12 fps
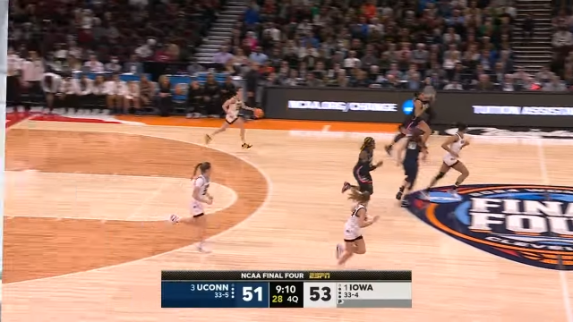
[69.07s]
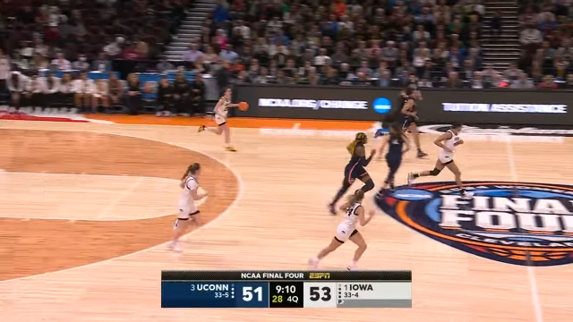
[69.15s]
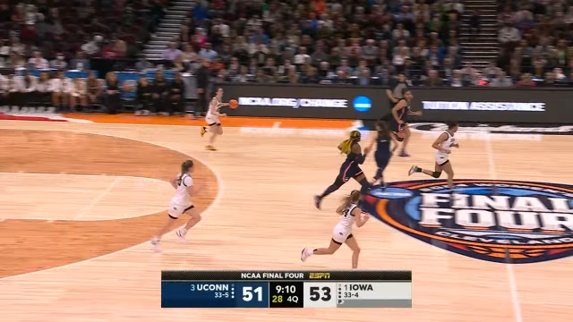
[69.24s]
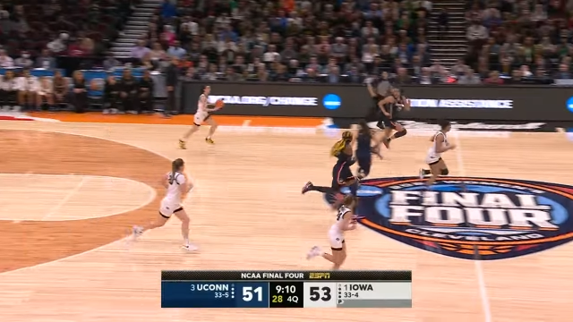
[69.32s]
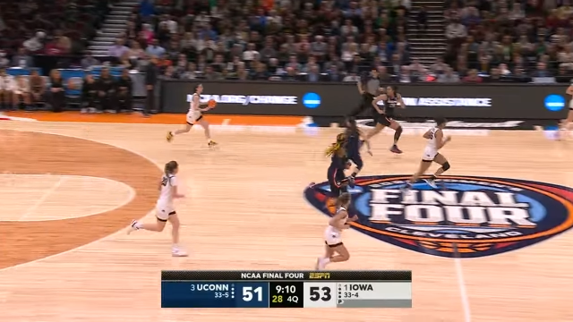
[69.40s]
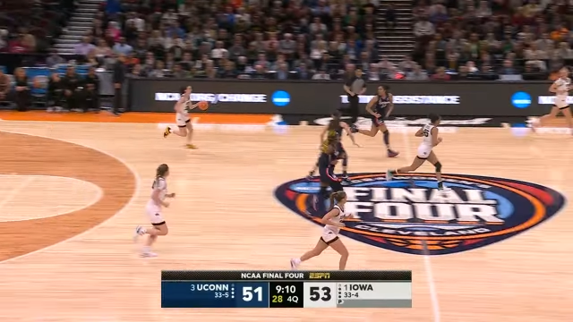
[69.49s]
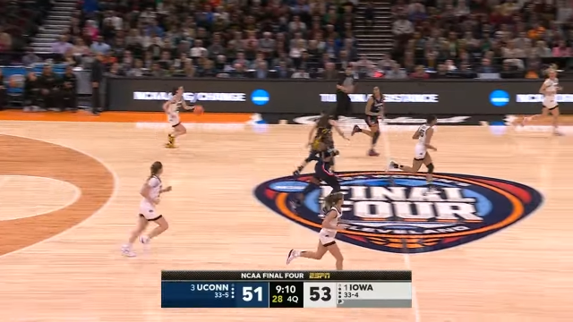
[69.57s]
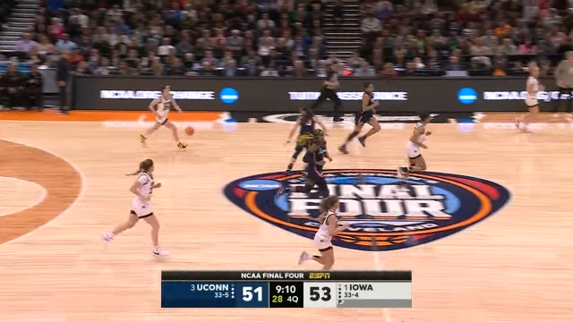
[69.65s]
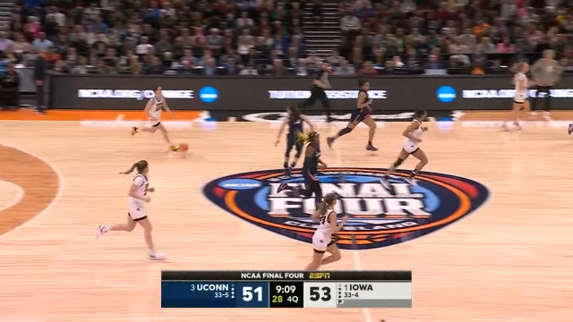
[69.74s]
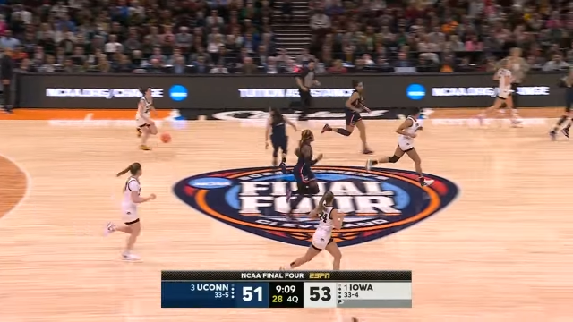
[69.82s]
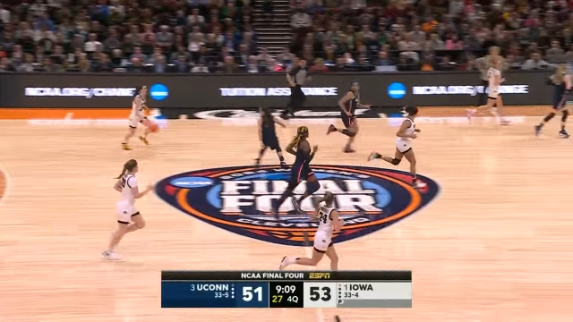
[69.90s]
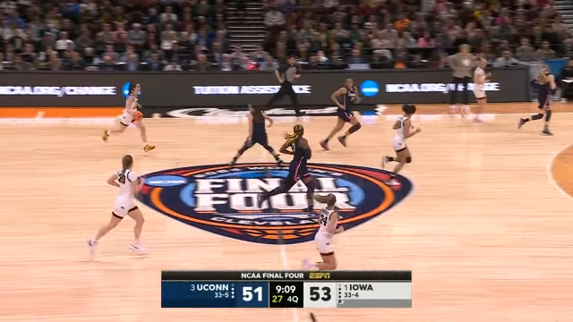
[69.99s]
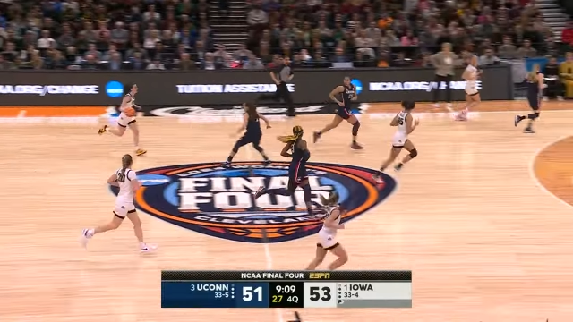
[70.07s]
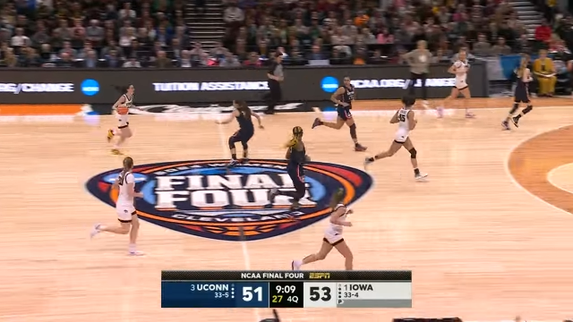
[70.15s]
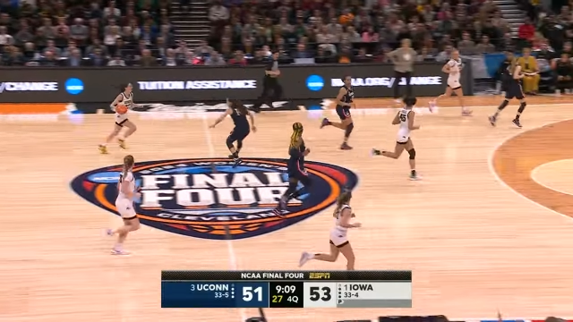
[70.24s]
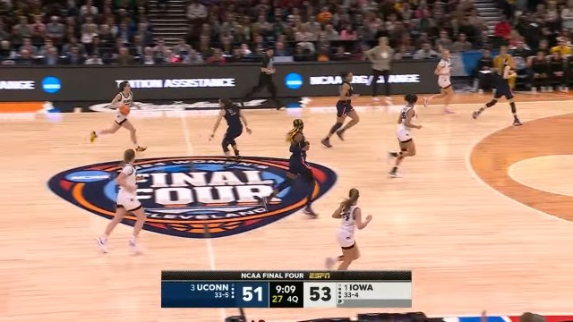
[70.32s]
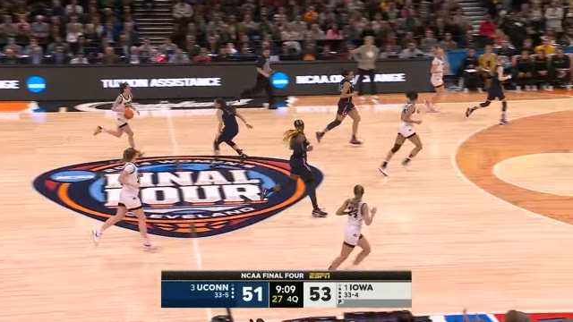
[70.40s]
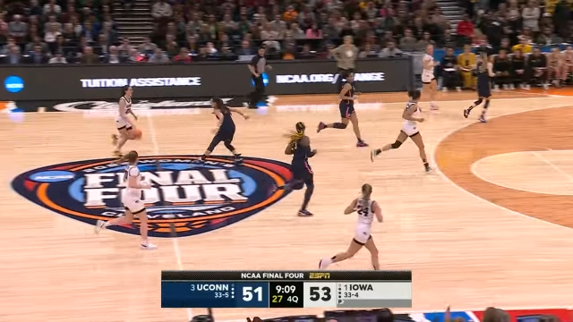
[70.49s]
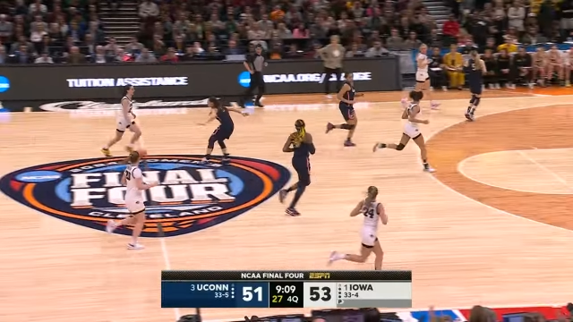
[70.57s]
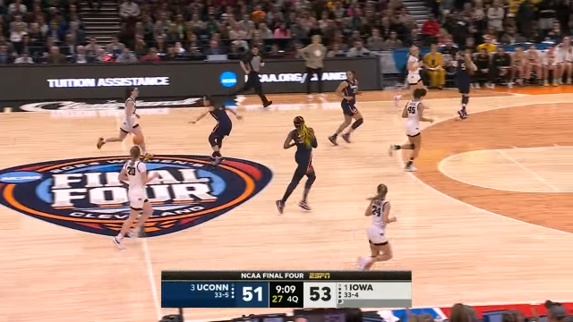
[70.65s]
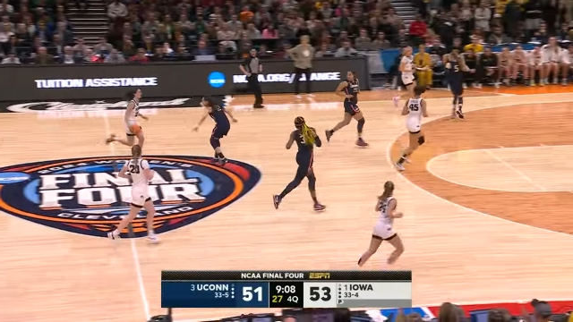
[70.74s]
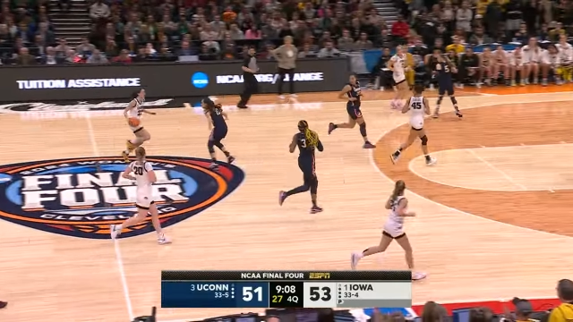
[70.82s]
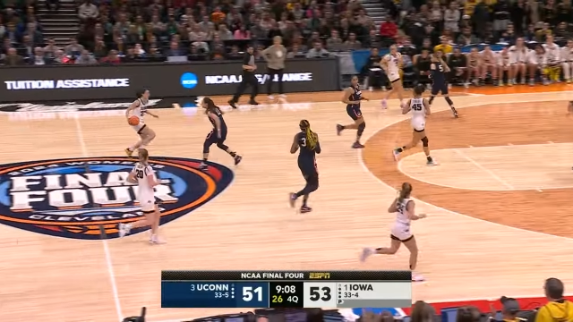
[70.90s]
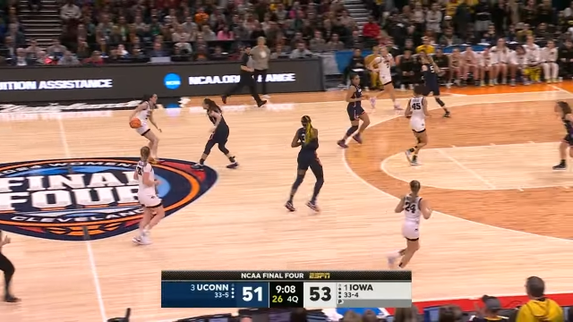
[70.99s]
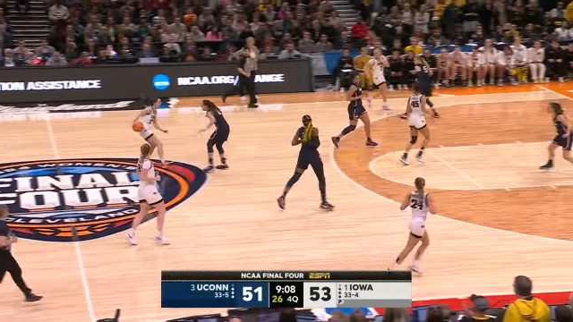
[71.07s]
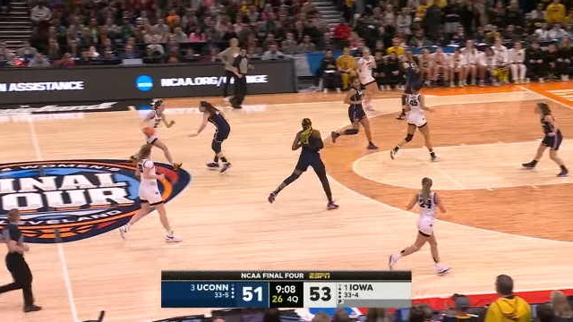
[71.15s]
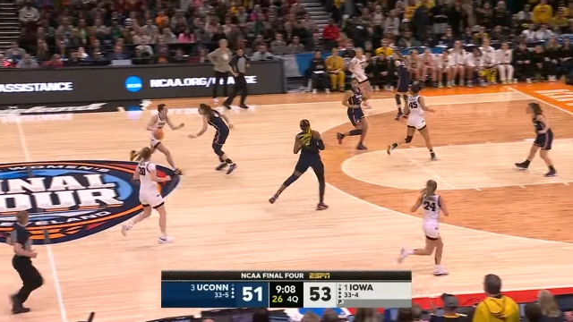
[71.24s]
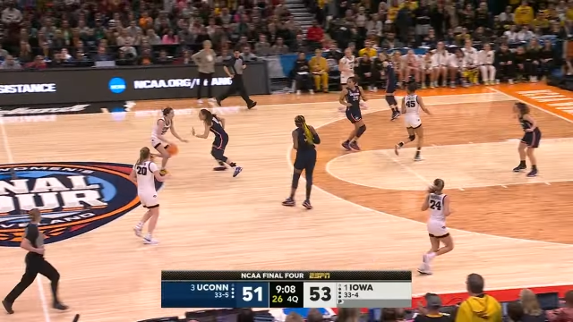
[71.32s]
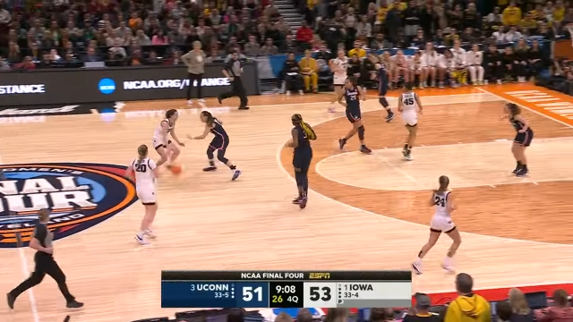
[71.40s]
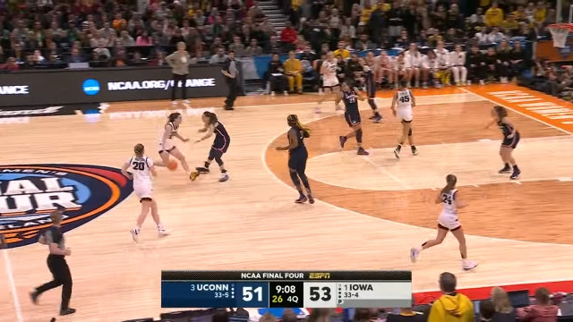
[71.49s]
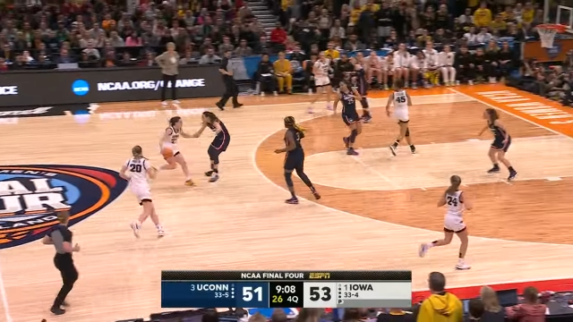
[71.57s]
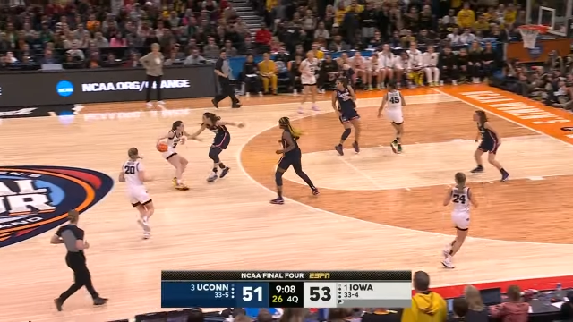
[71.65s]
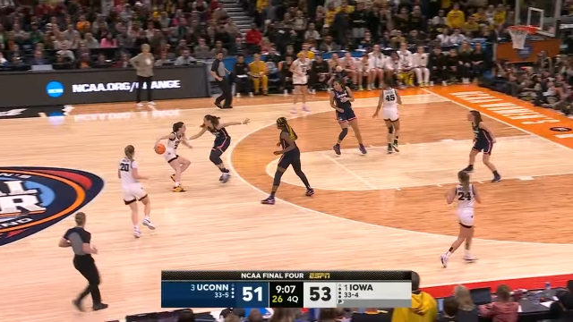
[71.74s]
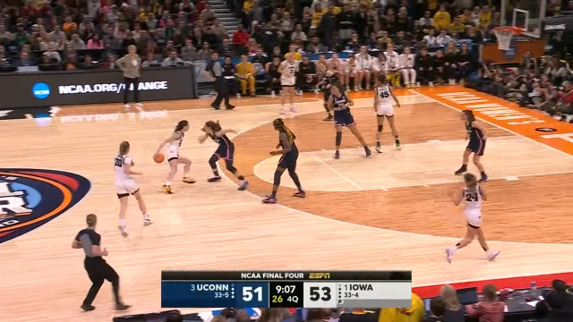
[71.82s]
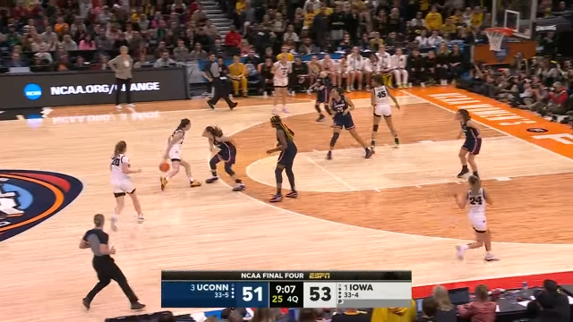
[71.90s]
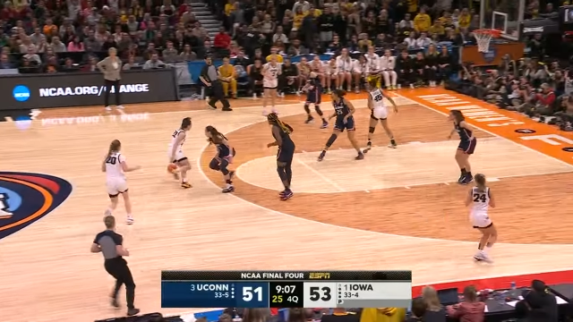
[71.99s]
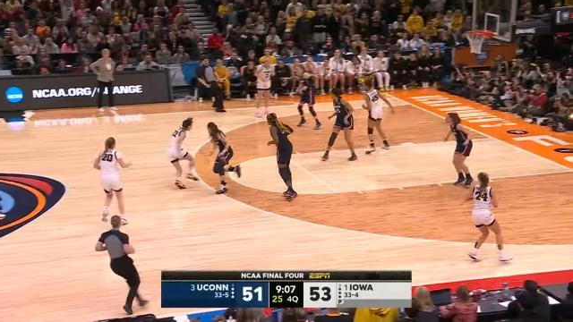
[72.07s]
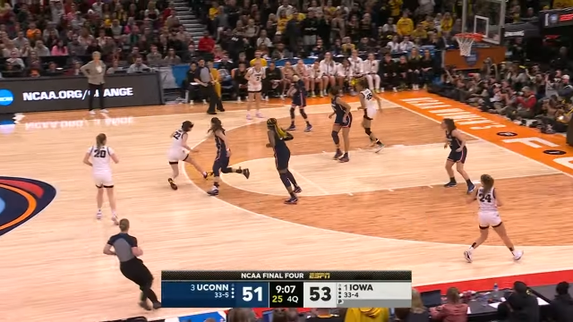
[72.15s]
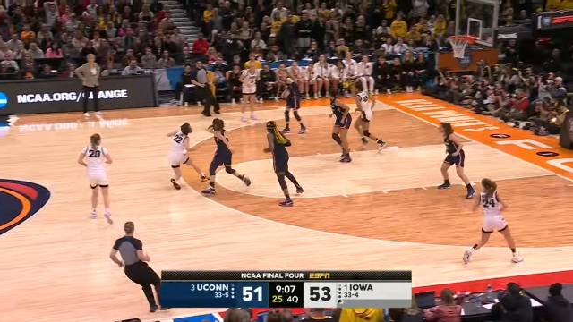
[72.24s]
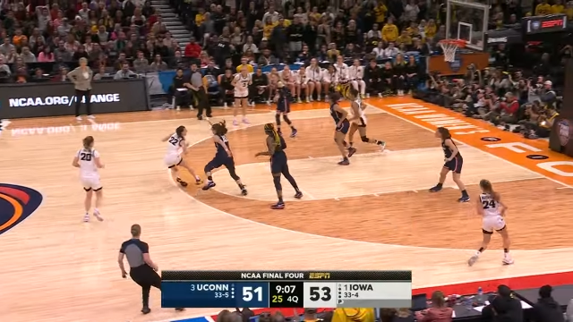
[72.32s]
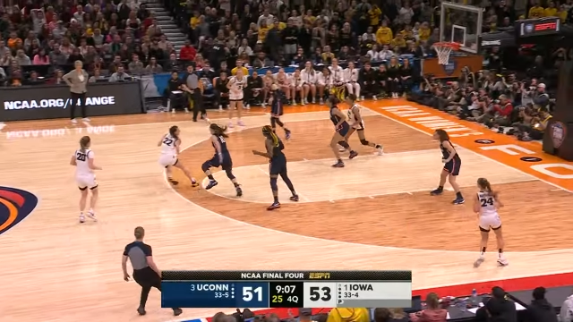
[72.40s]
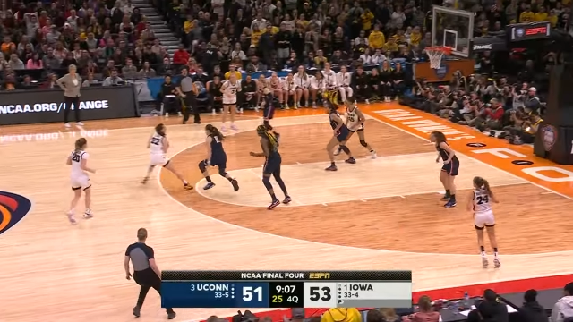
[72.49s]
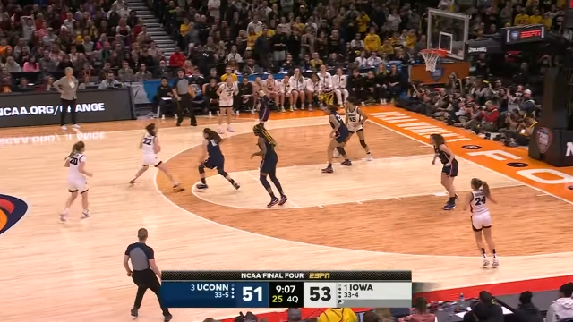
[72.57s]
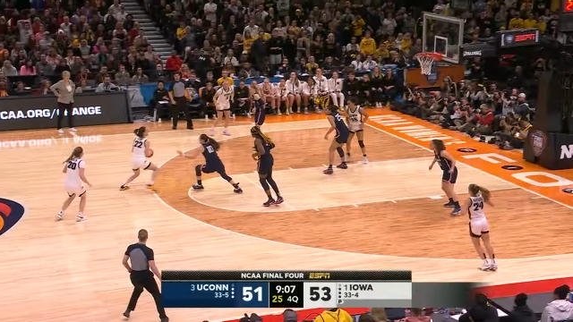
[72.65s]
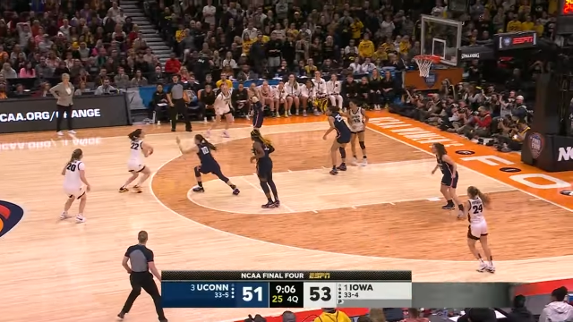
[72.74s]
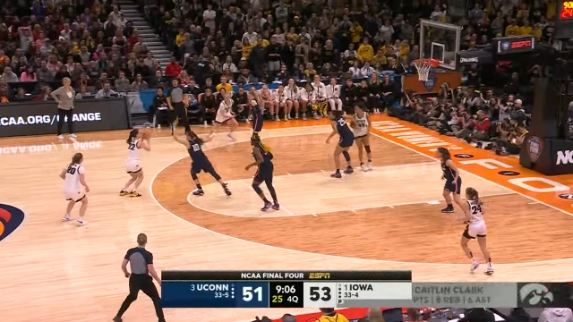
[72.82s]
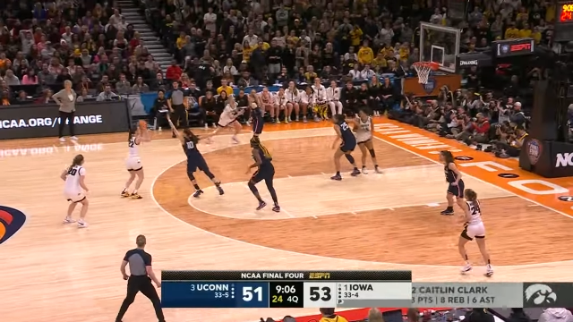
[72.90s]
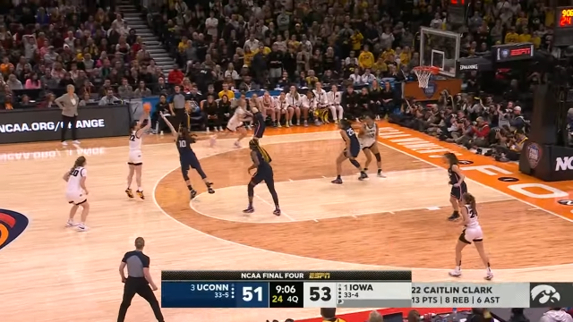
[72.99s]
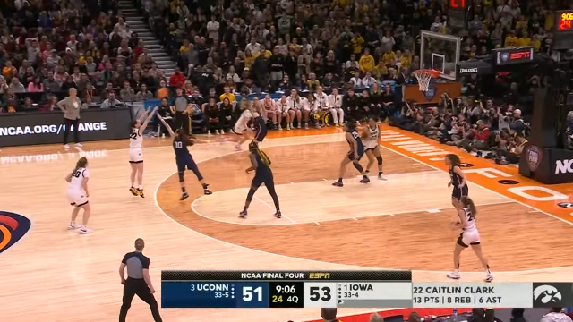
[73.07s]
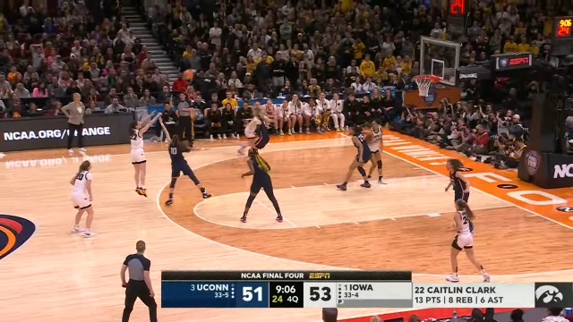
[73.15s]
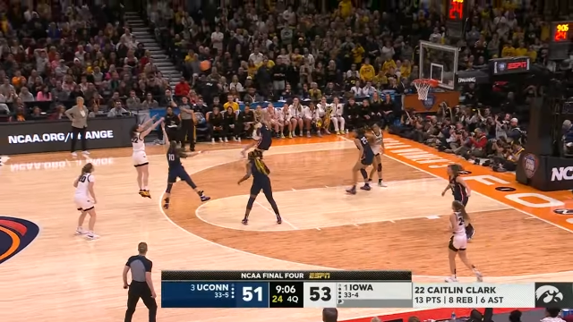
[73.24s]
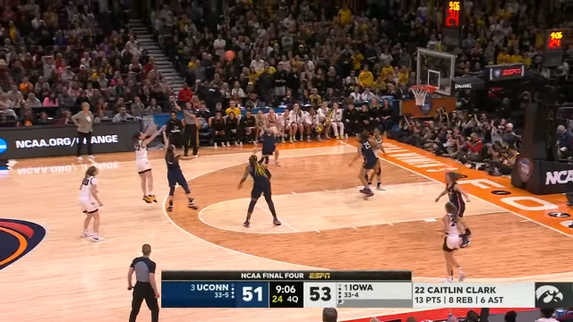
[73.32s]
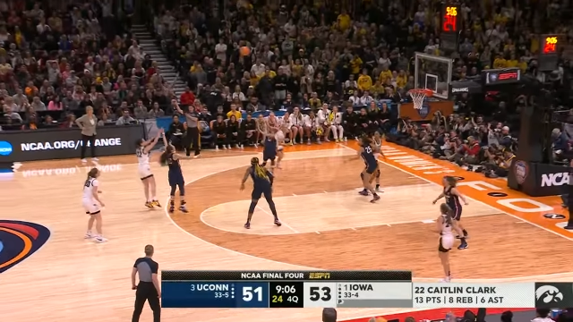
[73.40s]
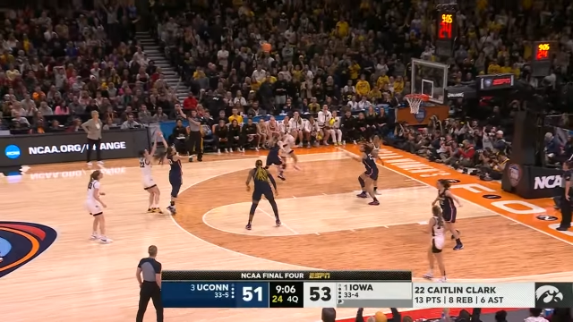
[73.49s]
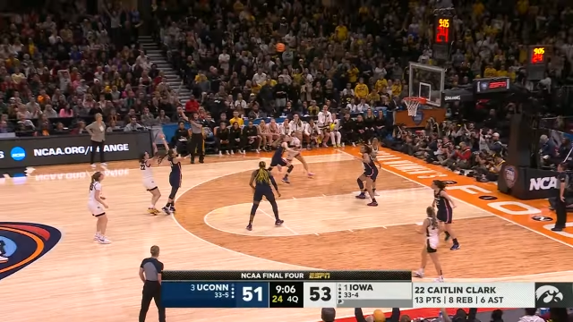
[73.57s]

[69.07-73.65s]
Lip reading: [unreadable: no face in view]